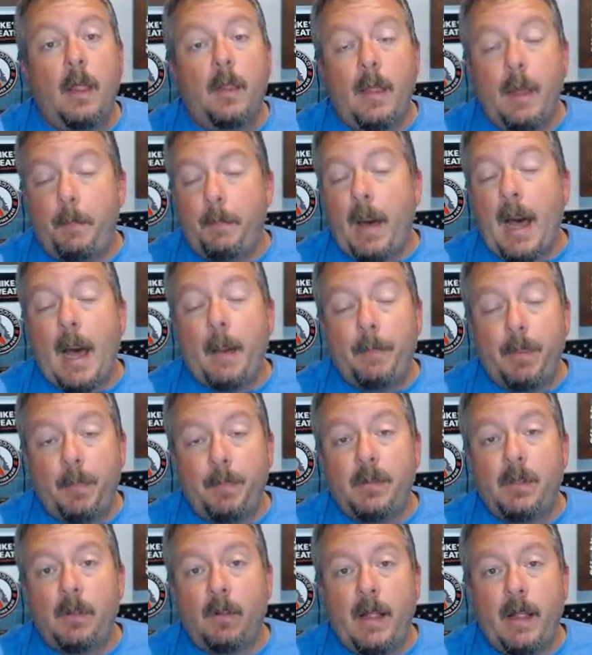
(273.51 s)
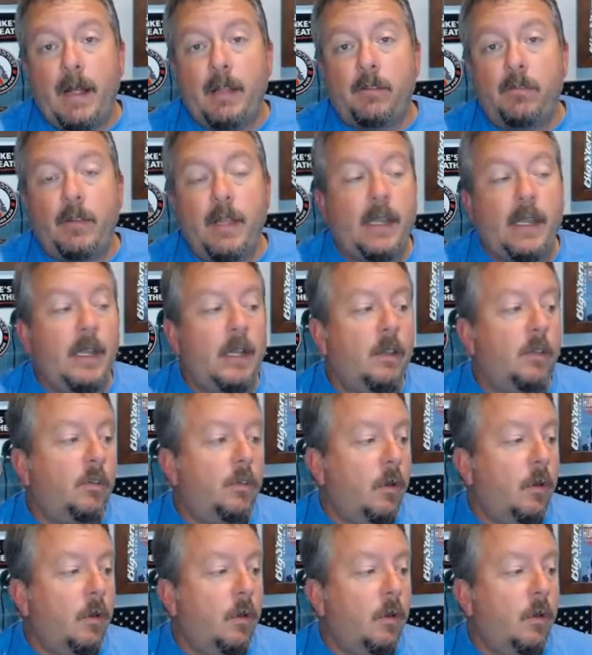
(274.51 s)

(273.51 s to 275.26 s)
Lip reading: that pop up at the last second.